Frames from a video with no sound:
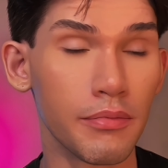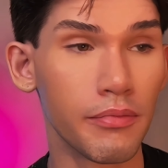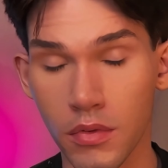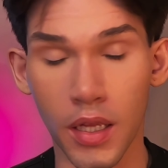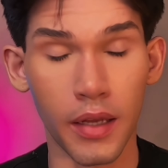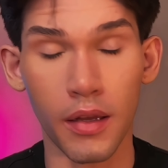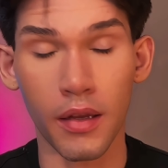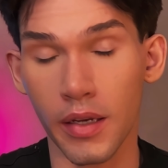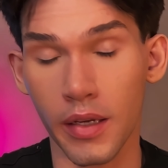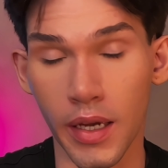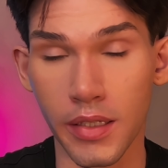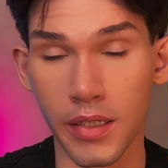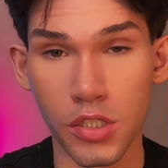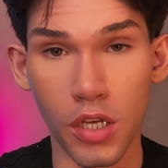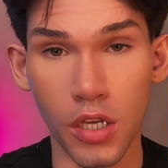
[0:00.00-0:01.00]
Like,
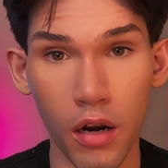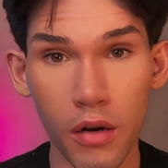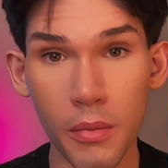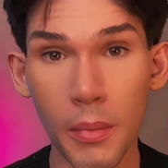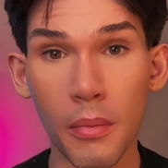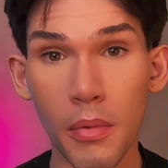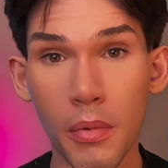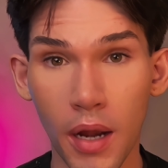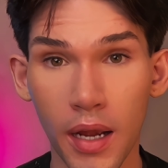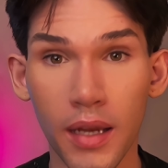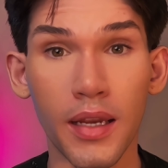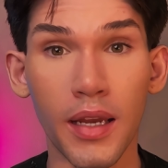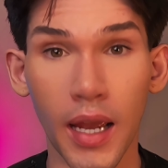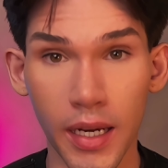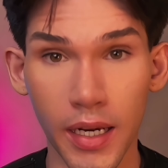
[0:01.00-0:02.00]
okay, so I remember
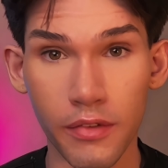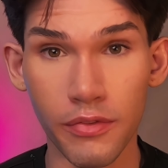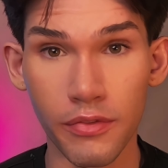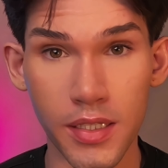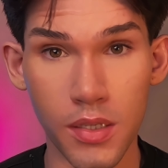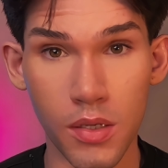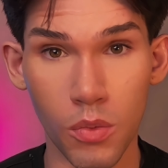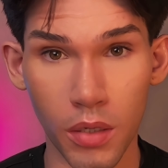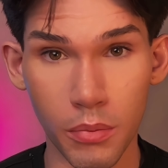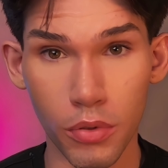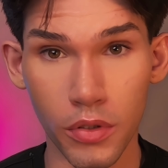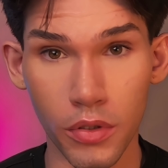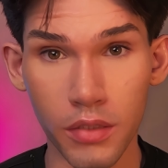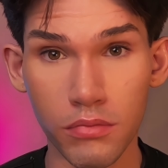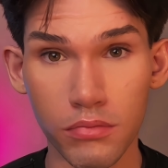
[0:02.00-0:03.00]
buying 8 of these at one
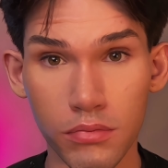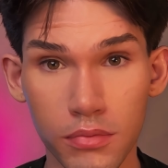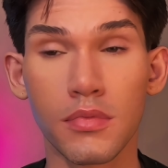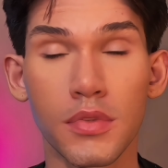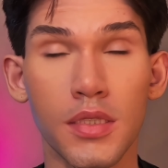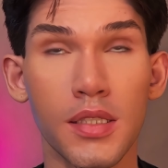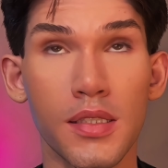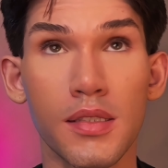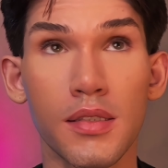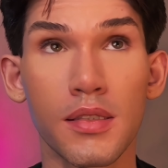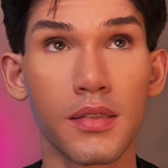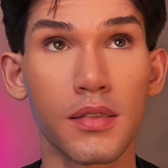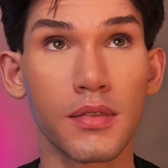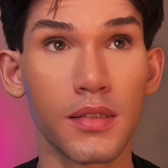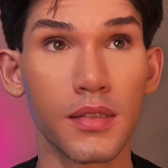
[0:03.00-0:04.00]
point, just
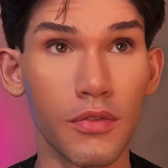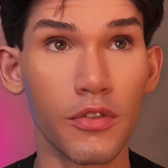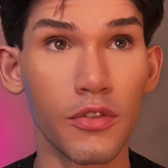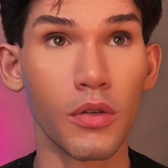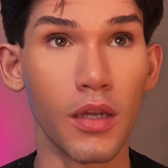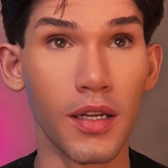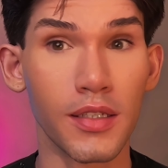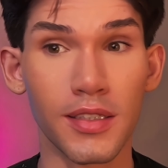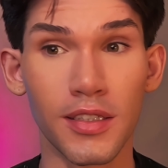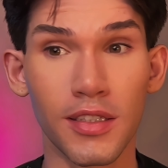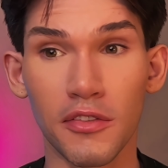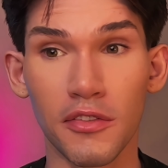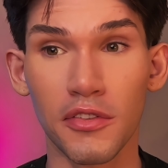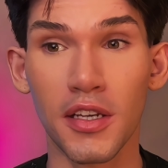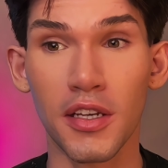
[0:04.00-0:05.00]
to give you an idea of